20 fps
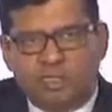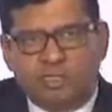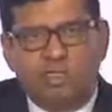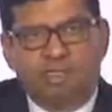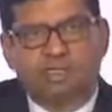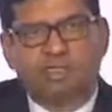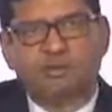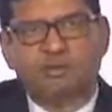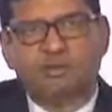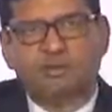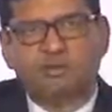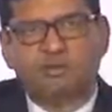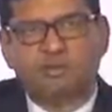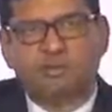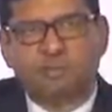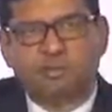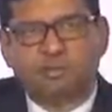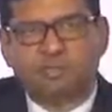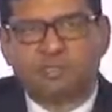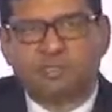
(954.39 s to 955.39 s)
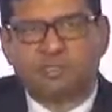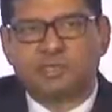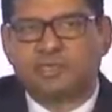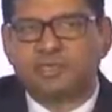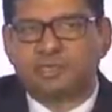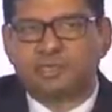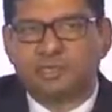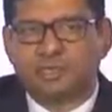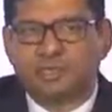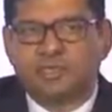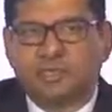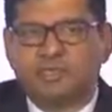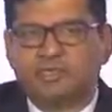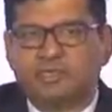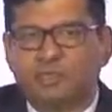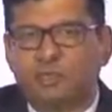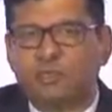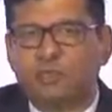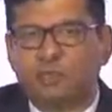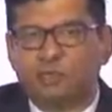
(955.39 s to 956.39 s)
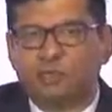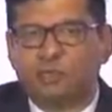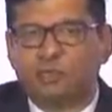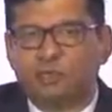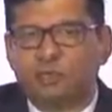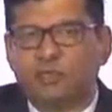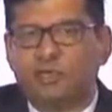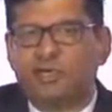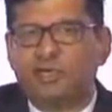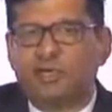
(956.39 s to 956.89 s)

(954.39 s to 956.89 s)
I guess, you know, numbers come pretty natural to you.